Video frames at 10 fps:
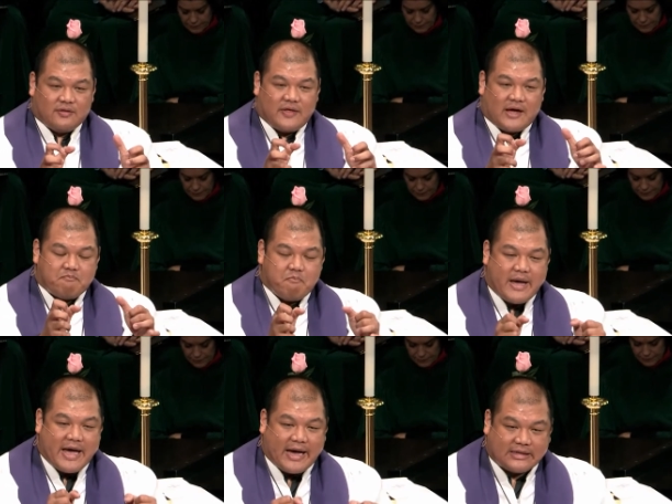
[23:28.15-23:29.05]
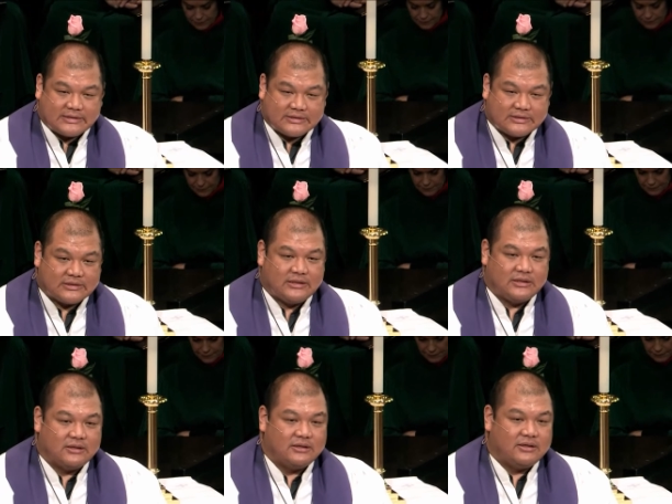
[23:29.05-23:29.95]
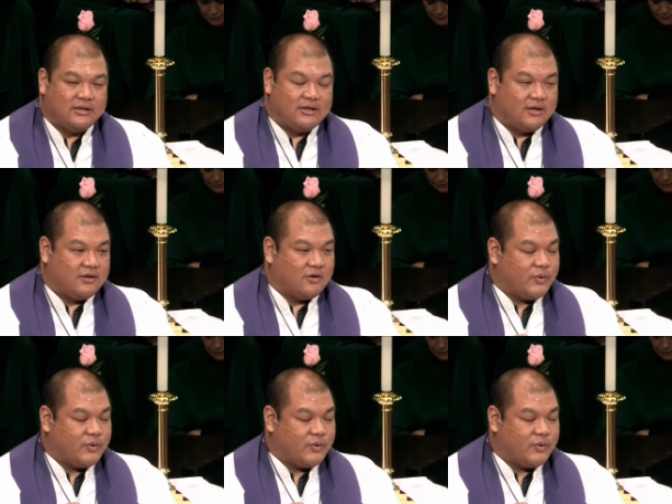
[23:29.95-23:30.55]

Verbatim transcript: that mask that